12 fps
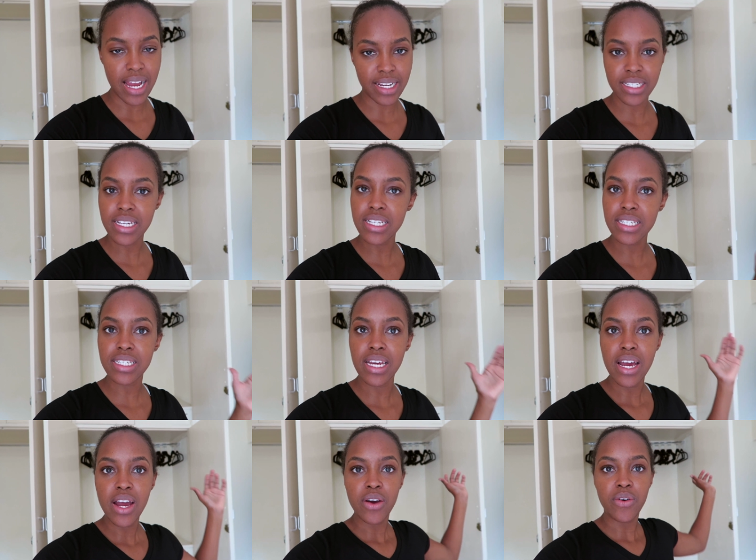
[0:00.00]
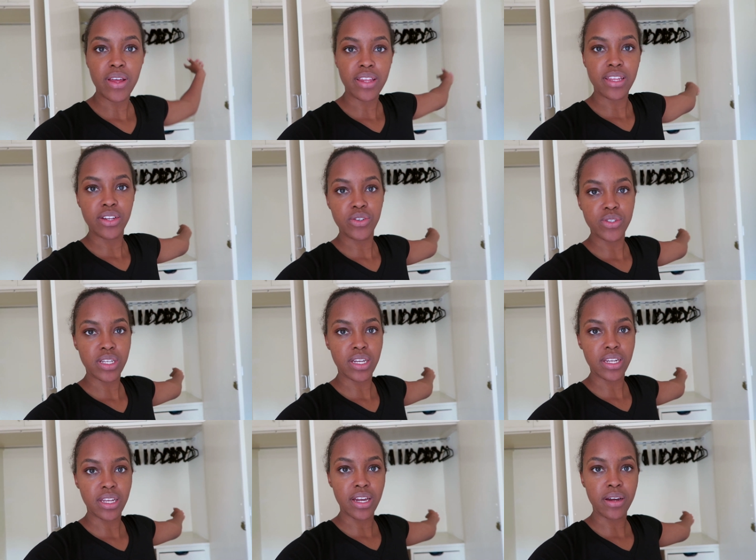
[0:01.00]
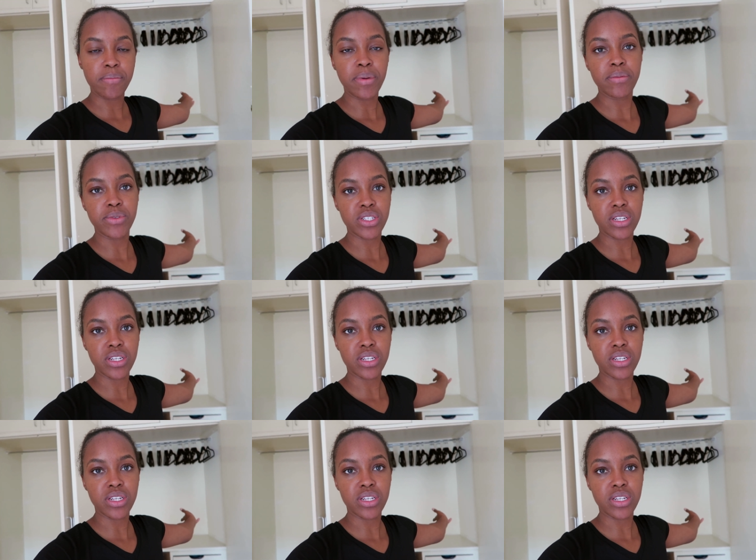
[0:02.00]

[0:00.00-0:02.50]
access rather than using in here. But I'm